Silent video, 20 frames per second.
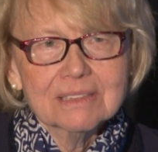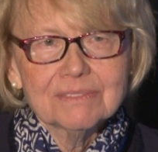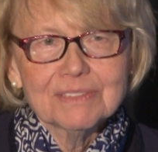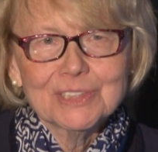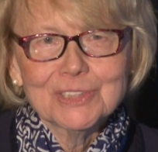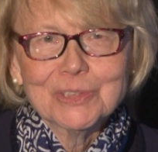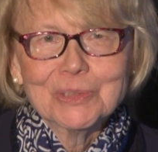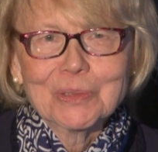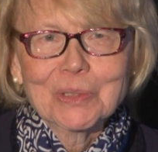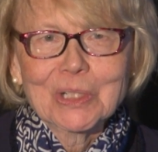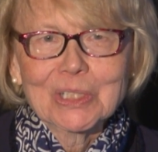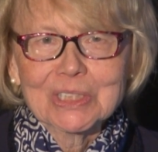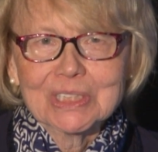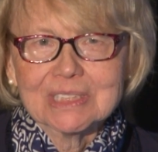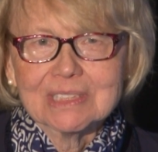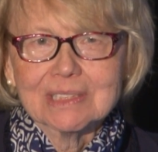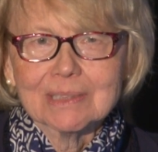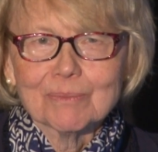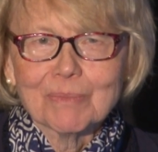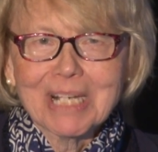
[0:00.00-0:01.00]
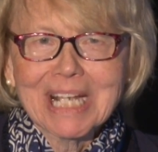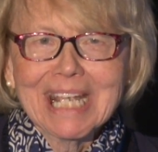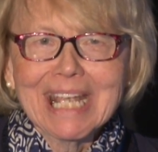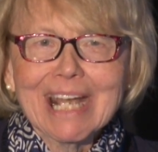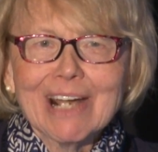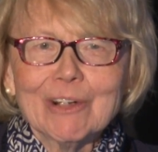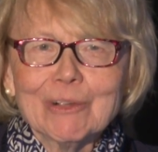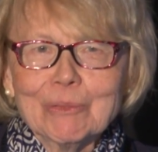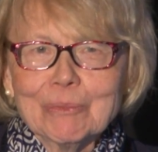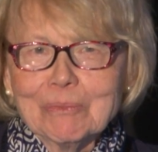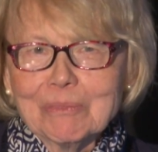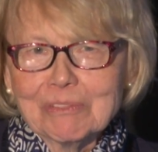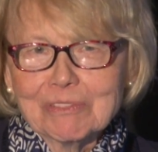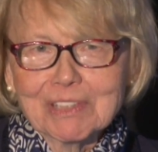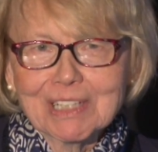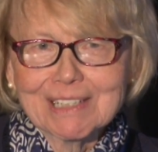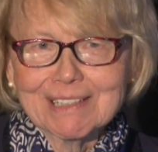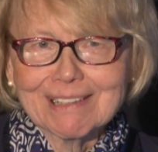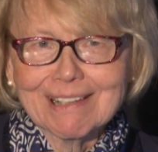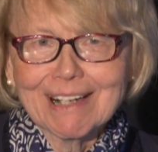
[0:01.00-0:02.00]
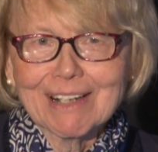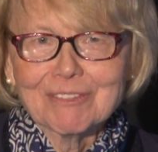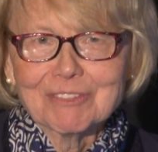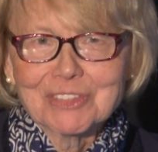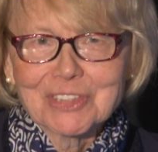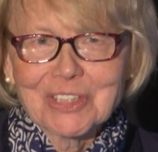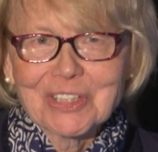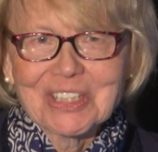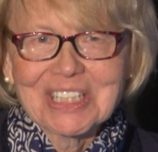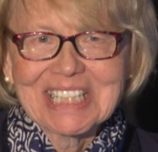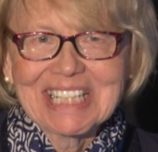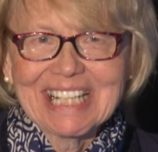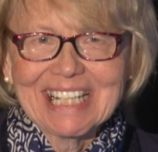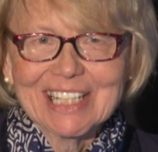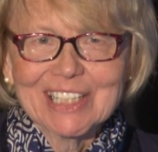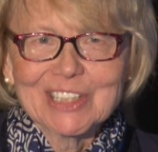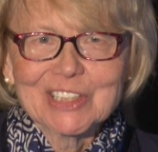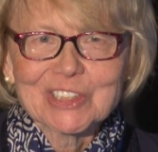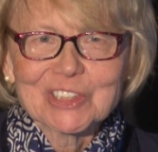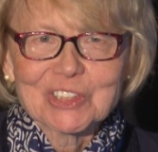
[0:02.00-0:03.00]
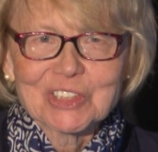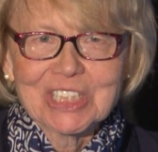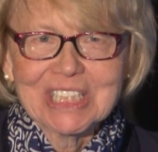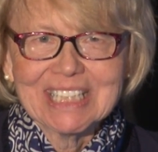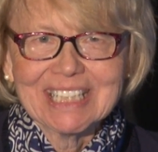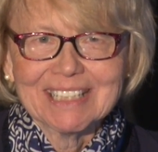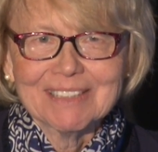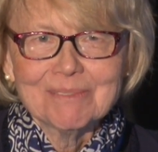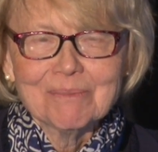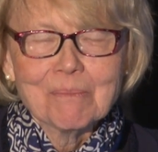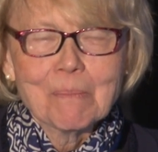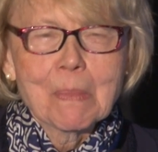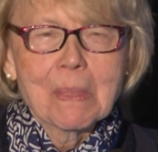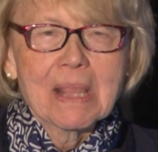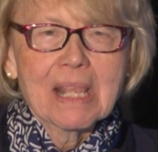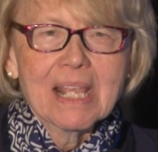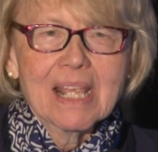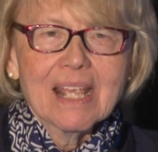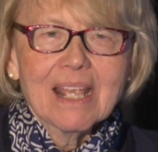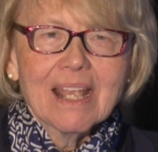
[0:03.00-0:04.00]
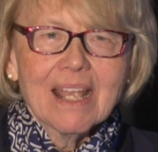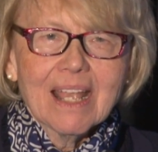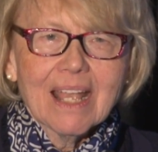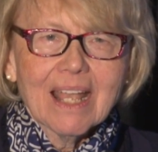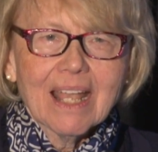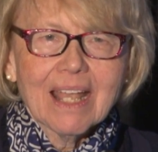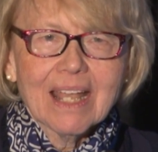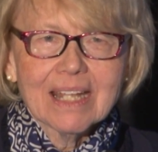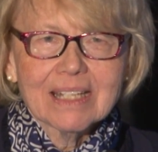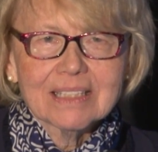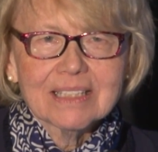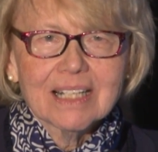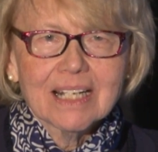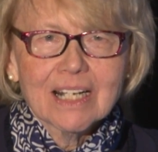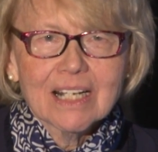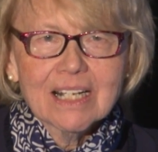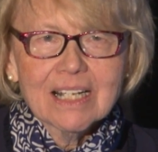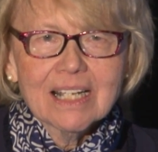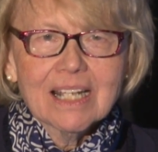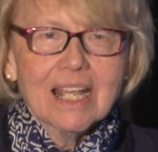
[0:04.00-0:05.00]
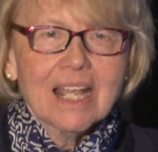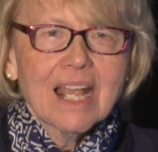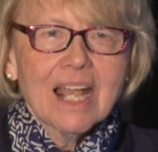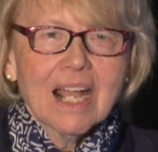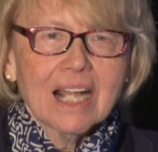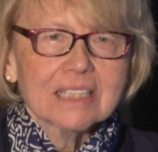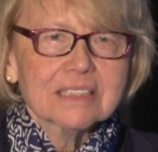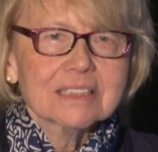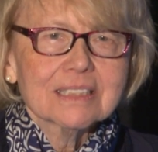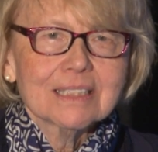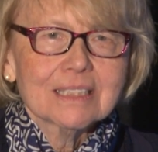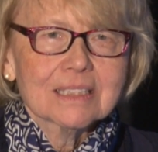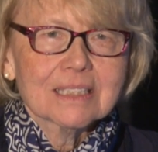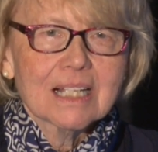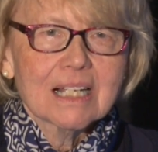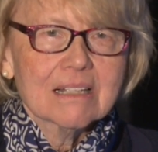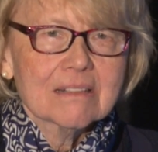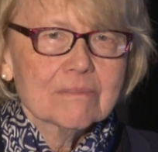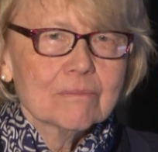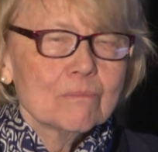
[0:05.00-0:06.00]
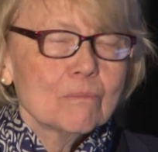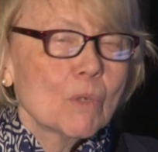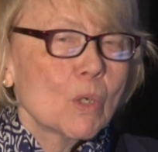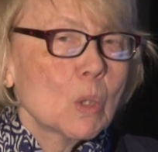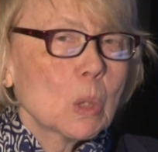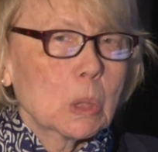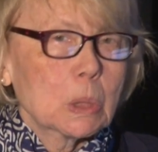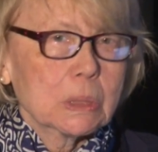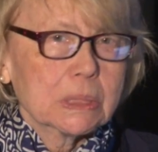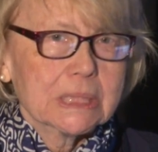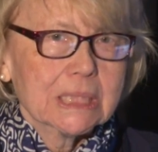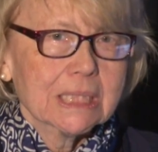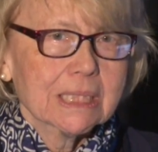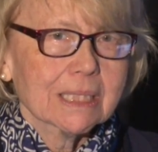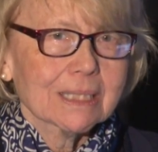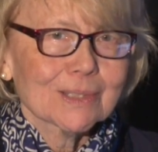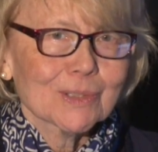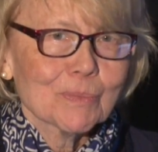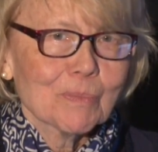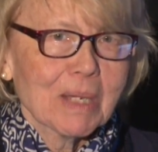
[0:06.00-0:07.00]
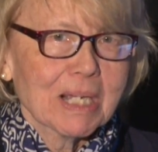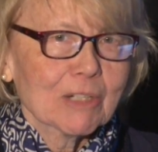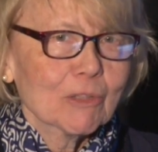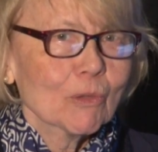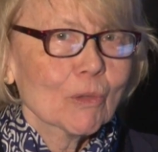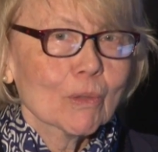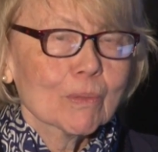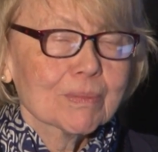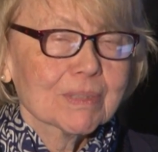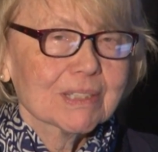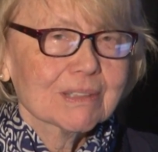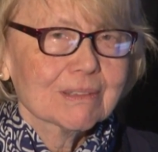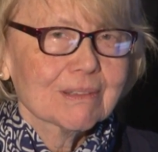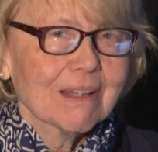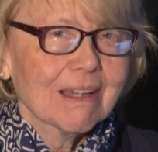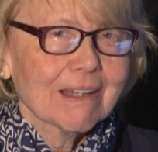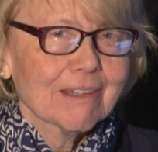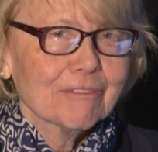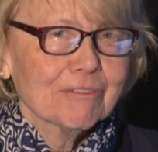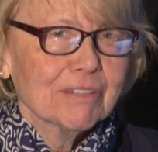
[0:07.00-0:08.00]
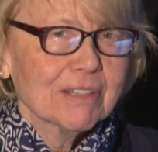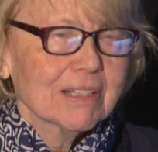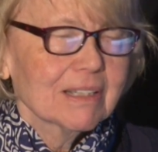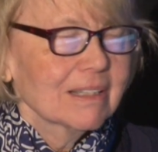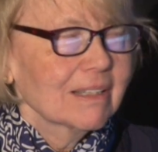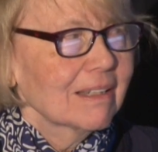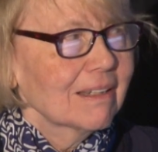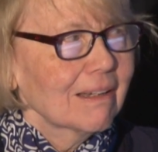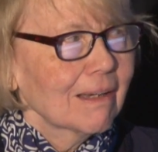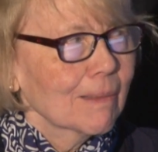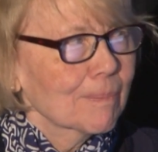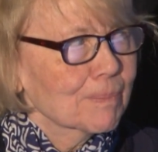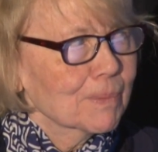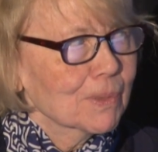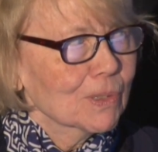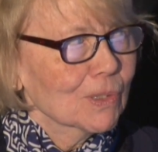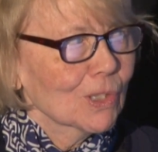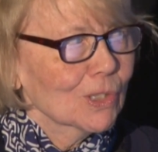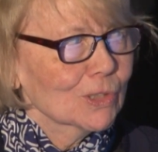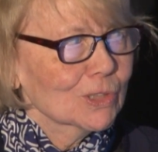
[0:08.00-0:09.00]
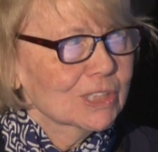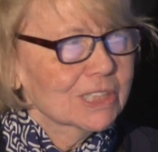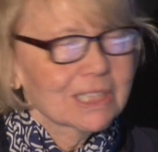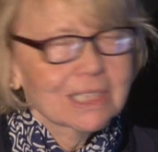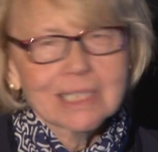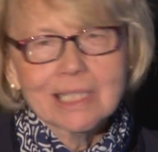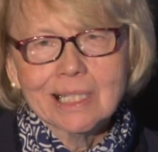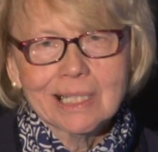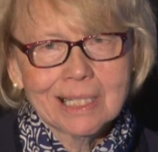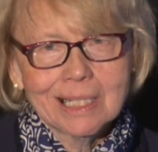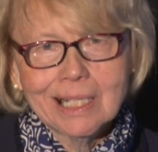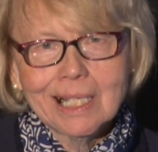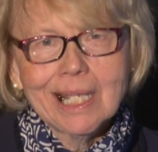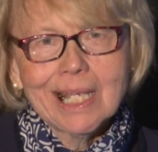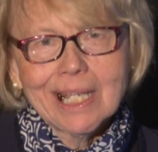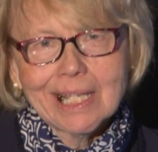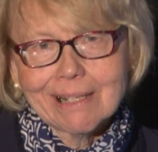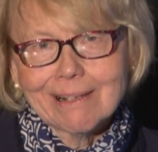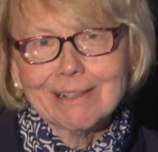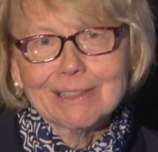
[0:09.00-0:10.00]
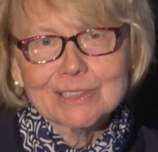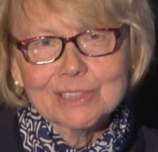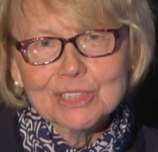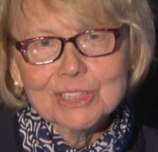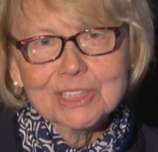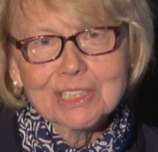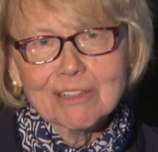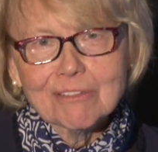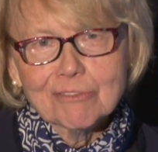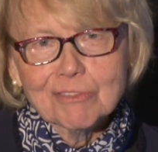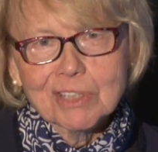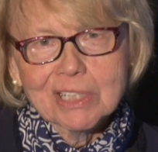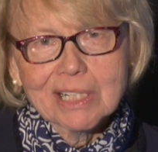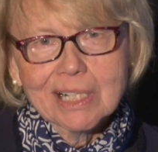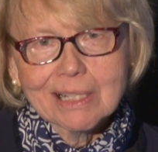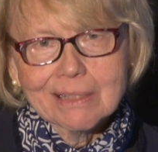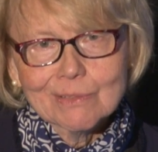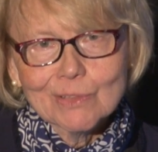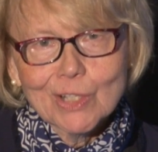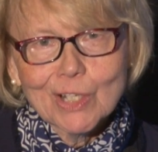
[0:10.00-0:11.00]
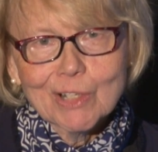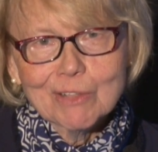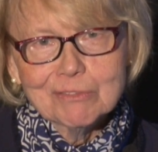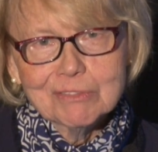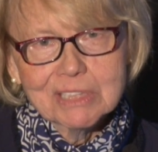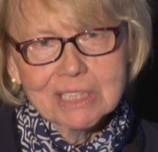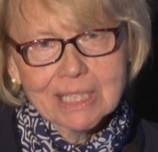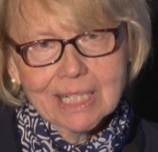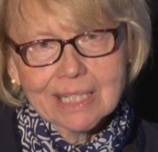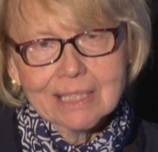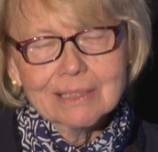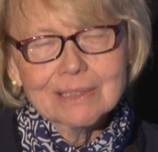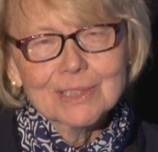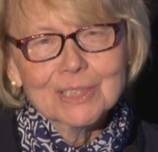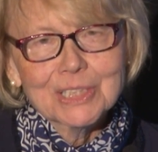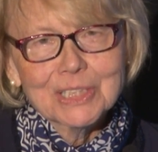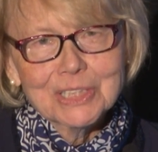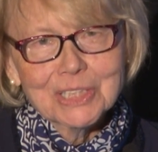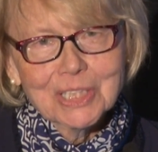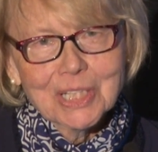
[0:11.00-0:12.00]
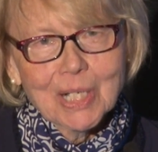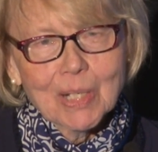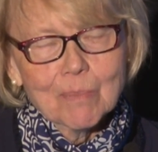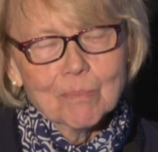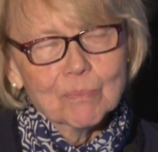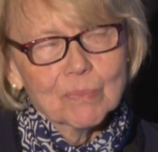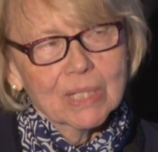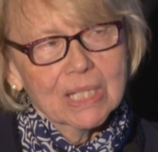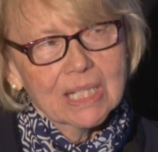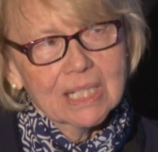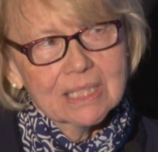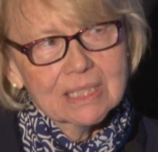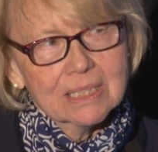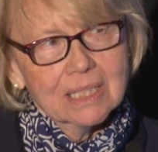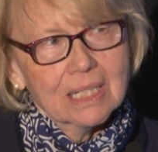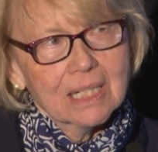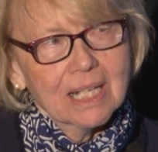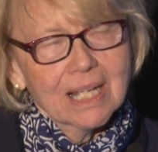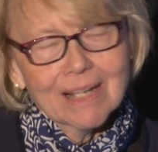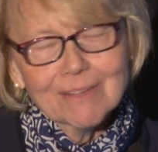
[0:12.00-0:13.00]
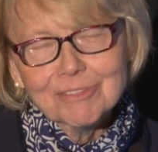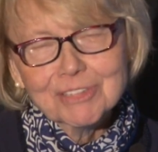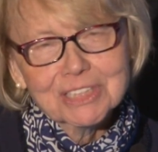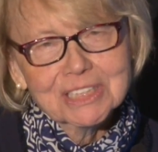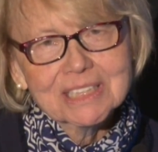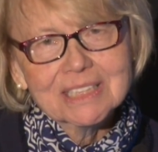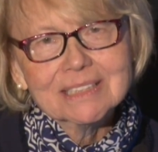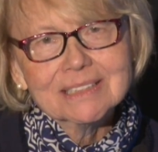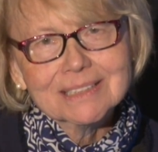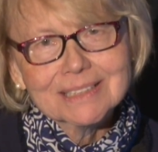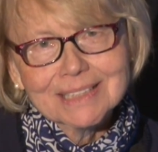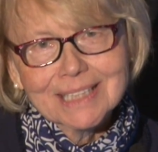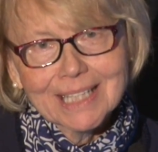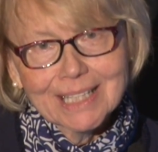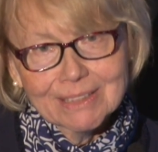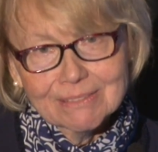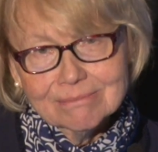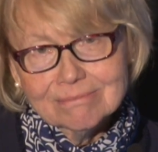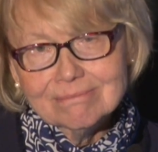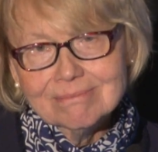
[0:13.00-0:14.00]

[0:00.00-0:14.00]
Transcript: in New Orleans, and my home flooded after Hurricane Katrina. And I saw a lot of mold and other microbial life up close and on stuff that I loved, and I cleaned it up. And ever since then,